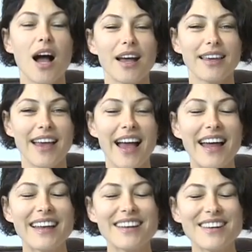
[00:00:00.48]
I
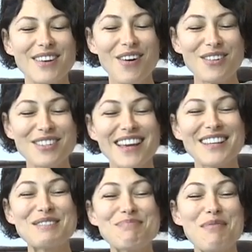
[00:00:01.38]
cannot
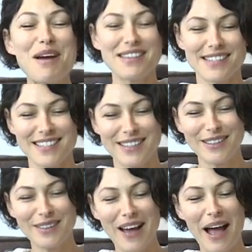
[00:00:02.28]
express to
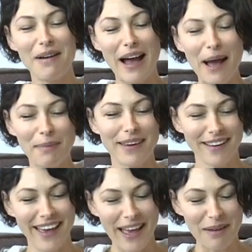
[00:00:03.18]
you how happy
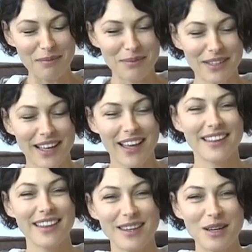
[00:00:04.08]
I am
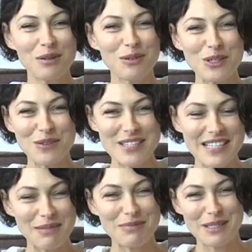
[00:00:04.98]
that the launch of
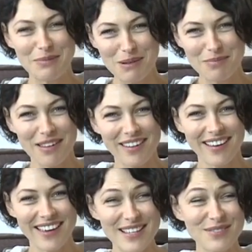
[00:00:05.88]
Celebrity Big
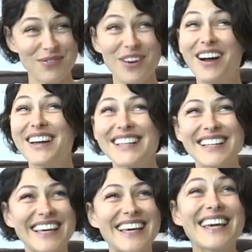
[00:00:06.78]
Brother is
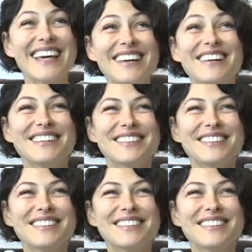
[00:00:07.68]
finally here.